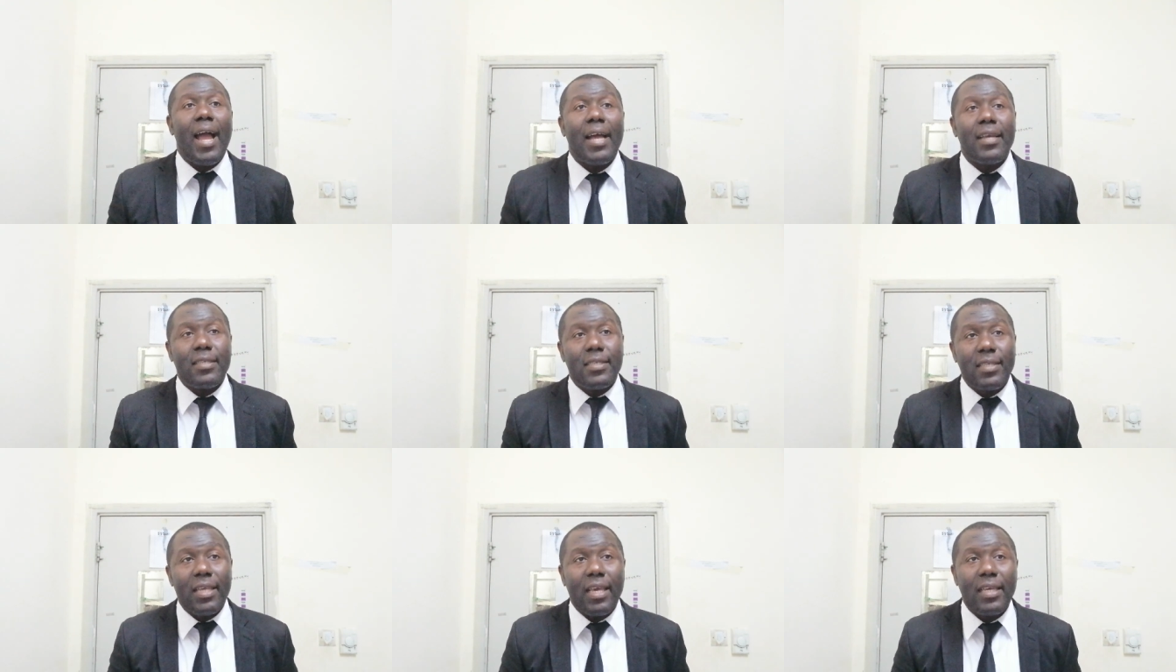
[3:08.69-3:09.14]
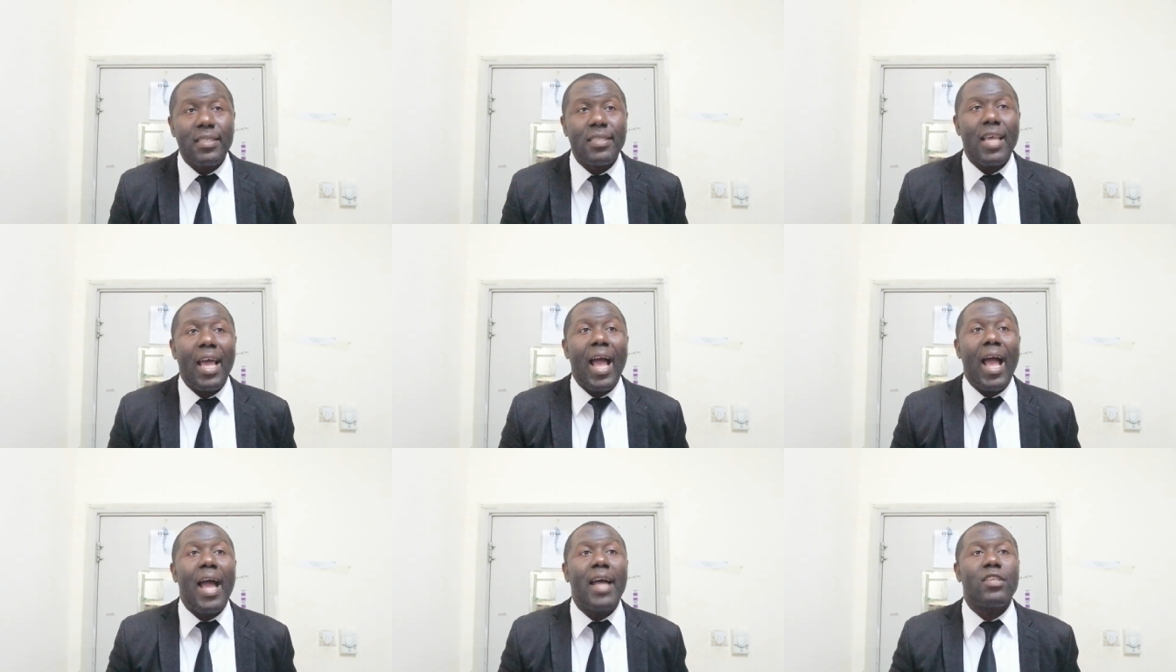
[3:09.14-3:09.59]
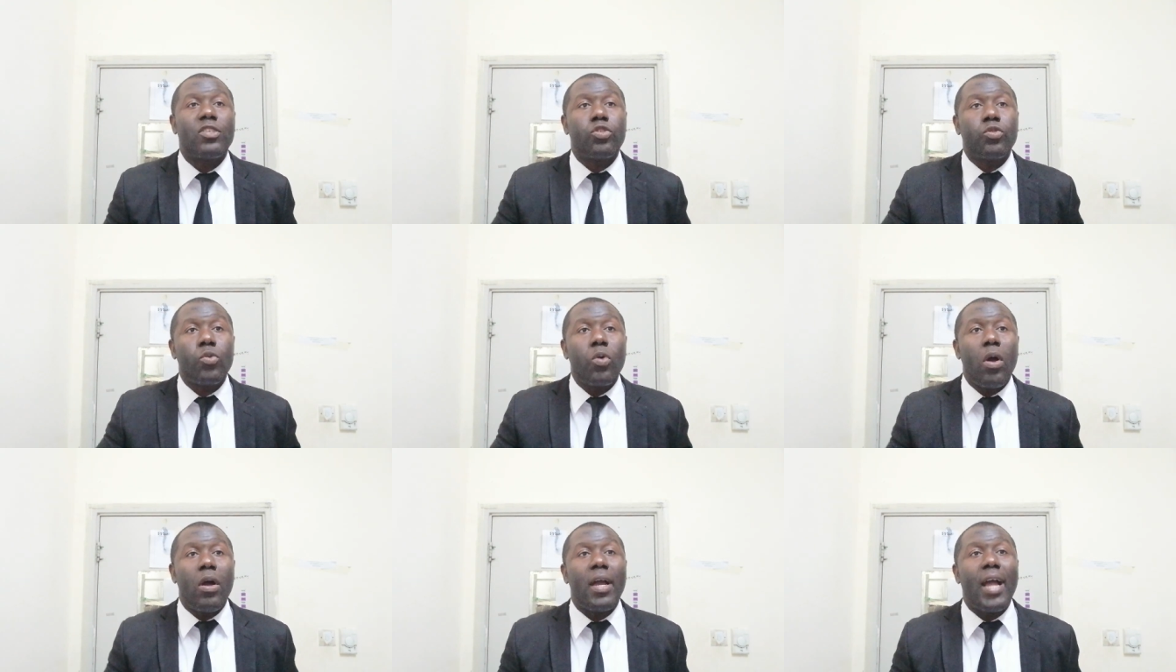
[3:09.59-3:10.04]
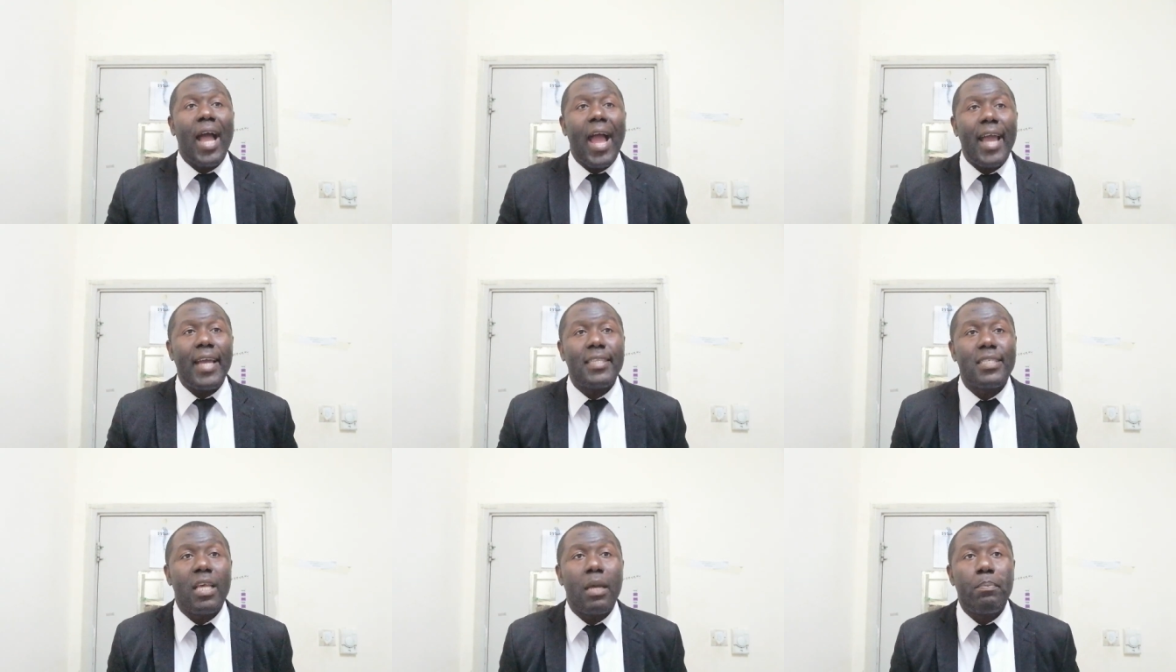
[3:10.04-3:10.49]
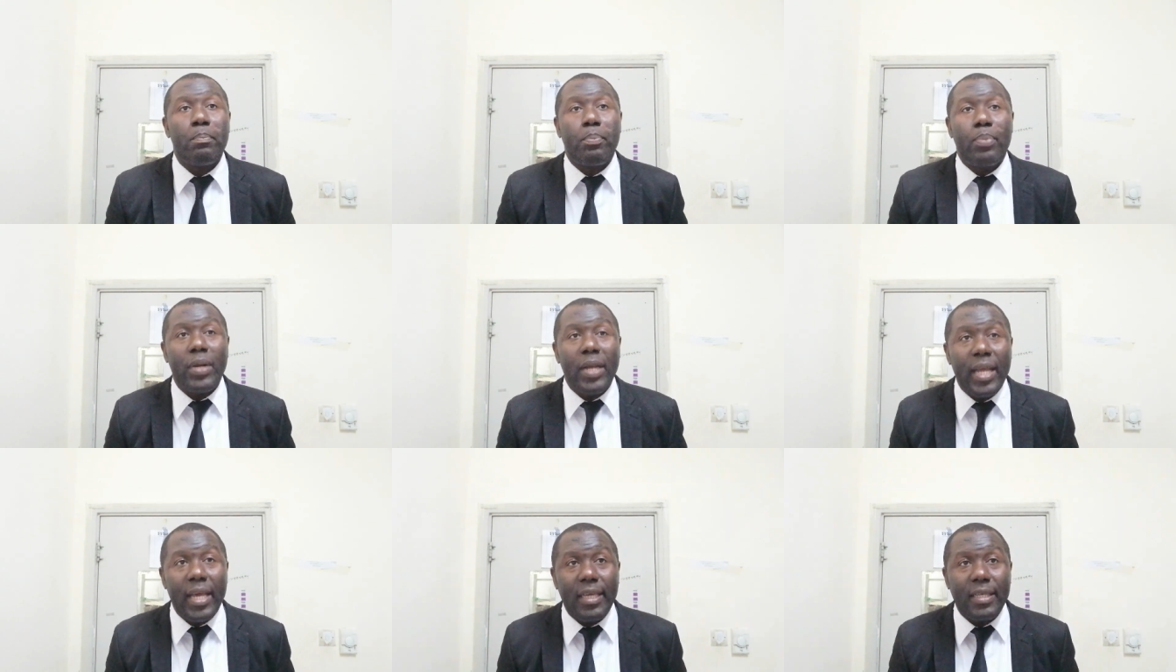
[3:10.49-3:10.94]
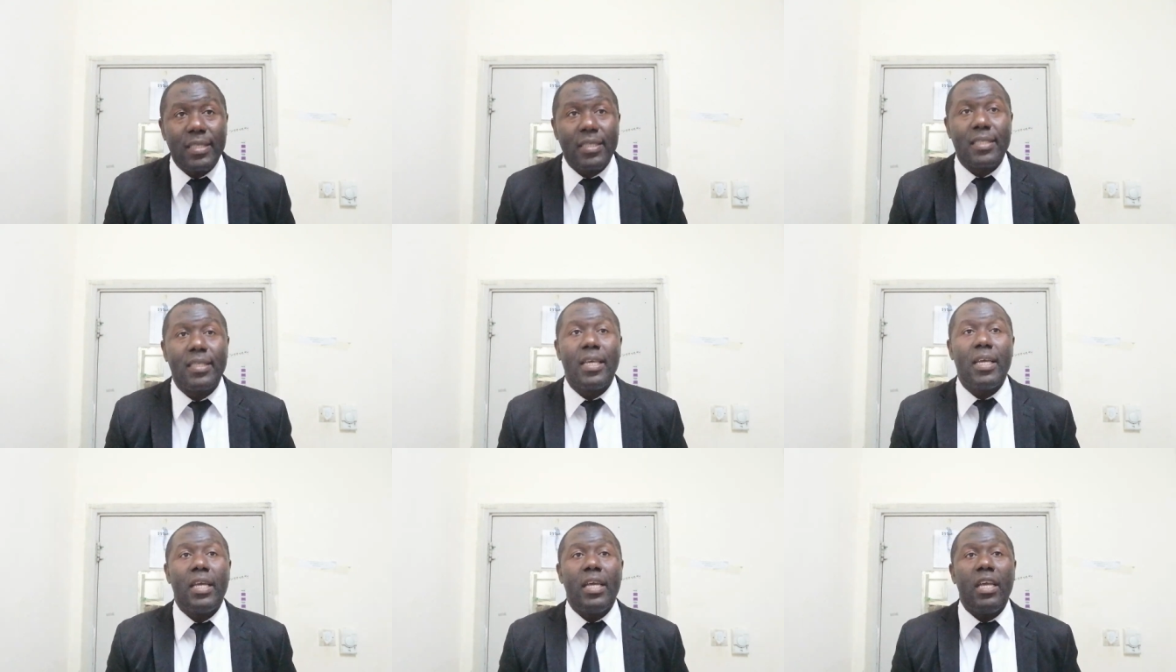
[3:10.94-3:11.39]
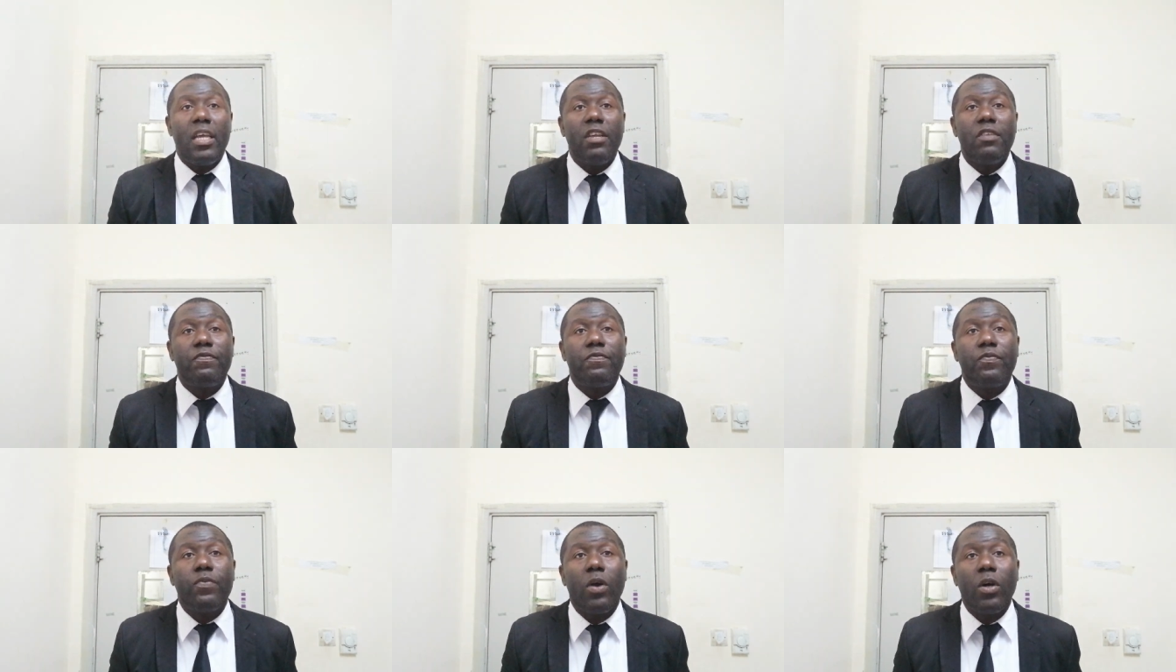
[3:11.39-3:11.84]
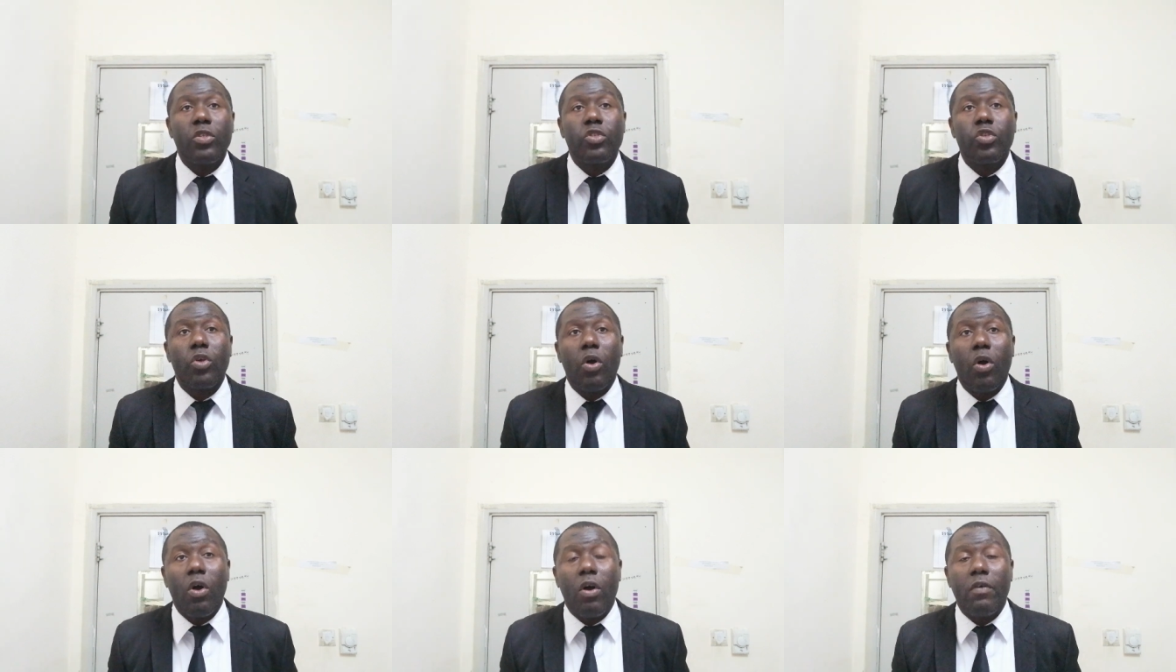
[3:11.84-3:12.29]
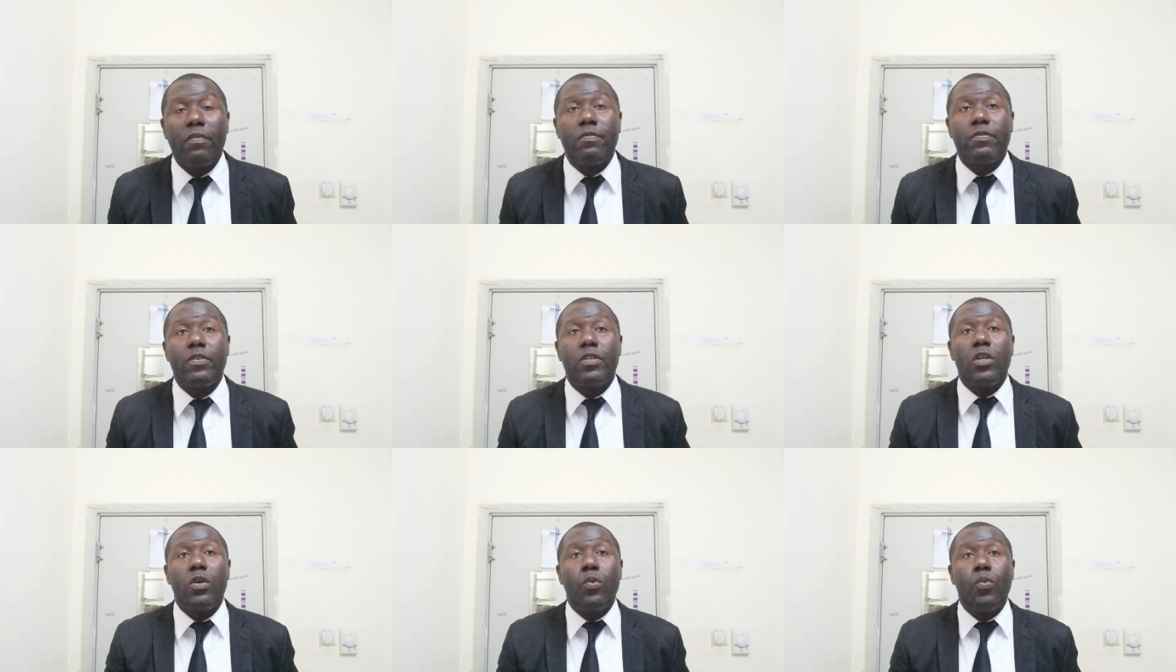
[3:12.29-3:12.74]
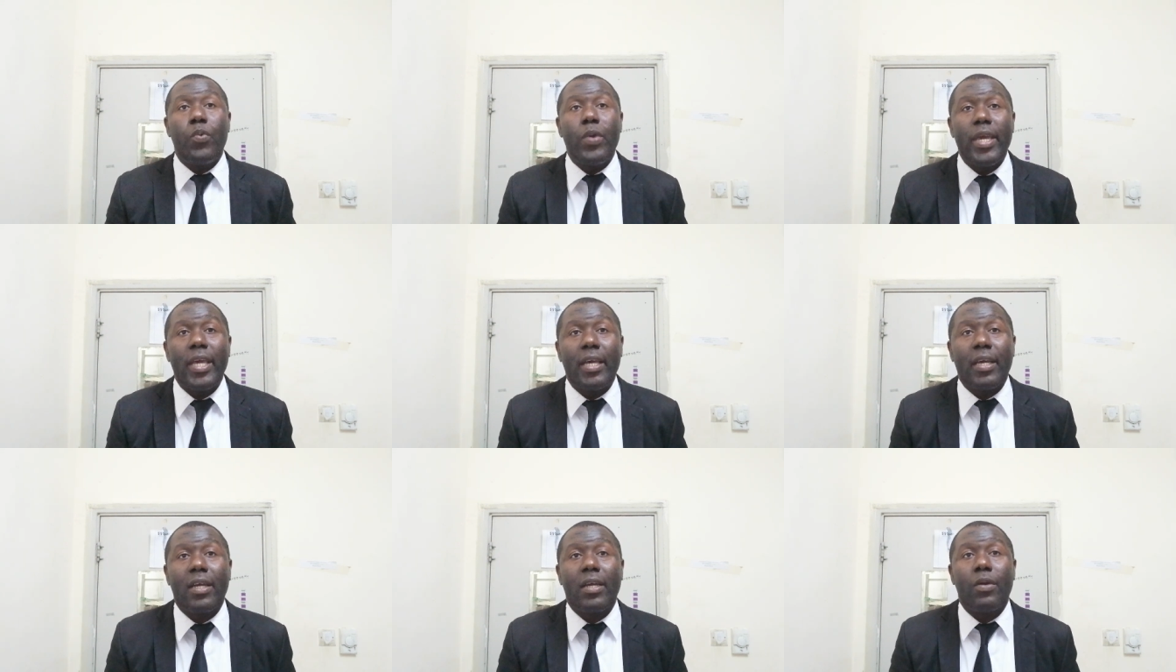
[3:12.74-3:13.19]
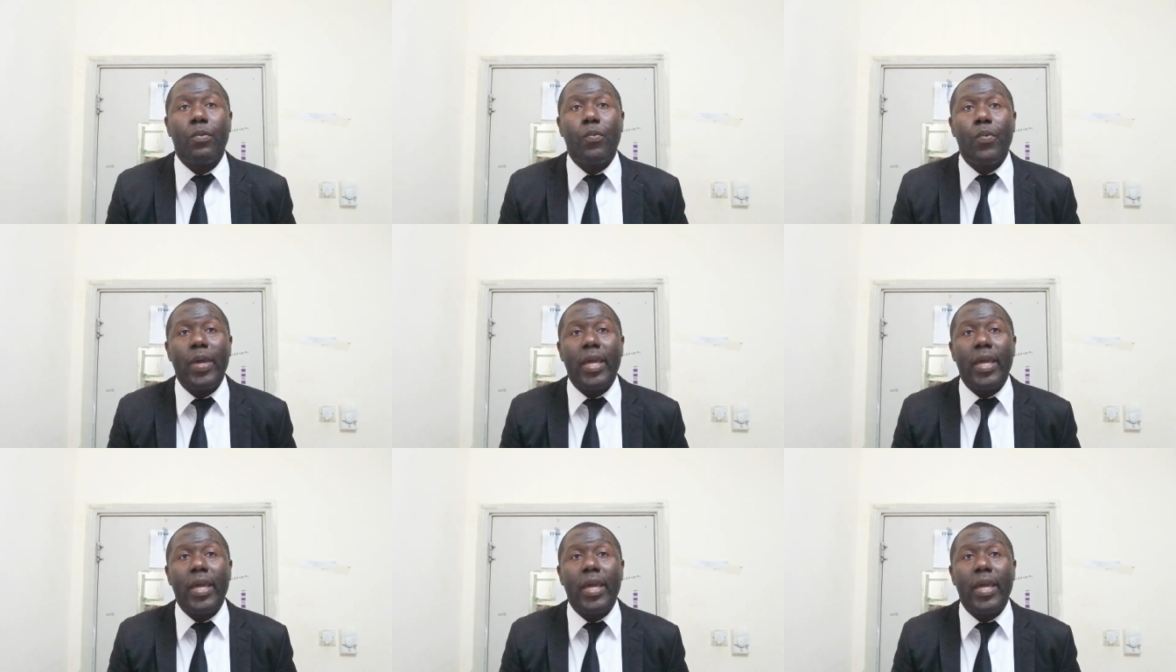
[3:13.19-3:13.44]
says a strong item place in front of the weak